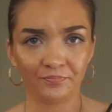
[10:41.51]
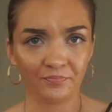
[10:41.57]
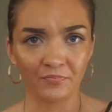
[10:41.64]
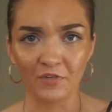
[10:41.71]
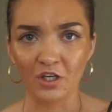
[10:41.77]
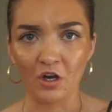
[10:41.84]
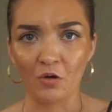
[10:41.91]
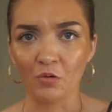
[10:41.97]

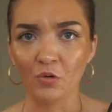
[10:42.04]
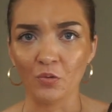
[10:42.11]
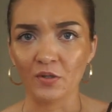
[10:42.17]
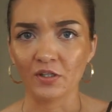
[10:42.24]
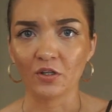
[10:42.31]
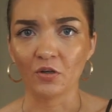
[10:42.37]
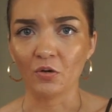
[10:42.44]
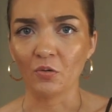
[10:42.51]
you know, who
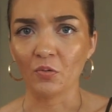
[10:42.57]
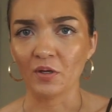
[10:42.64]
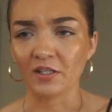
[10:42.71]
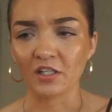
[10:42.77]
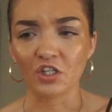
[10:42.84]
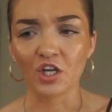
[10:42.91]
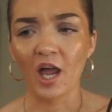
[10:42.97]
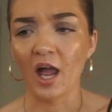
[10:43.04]
was who. Was
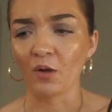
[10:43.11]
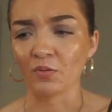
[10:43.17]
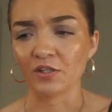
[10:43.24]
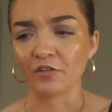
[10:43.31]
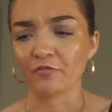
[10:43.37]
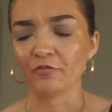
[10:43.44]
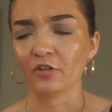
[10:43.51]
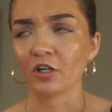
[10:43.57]
it Jack? Was
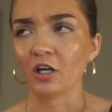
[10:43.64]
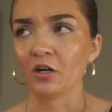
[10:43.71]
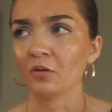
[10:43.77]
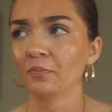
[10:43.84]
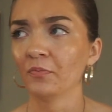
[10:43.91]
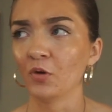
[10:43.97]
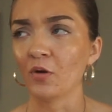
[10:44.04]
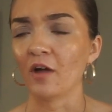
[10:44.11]
it Fleur?
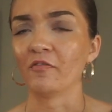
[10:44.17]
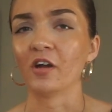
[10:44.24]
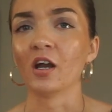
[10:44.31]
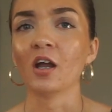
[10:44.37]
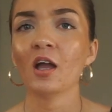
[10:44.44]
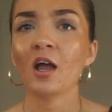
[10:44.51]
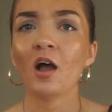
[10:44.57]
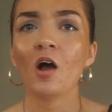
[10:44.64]
Whoever.
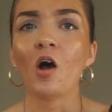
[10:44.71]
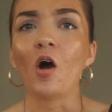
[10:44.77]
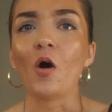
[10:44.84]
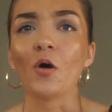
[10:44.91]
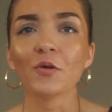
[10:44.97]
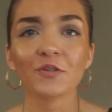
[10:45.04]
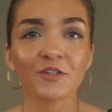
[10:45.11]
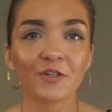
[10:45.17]

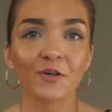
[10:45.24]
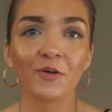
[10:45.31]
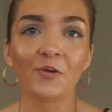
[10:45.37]
Also,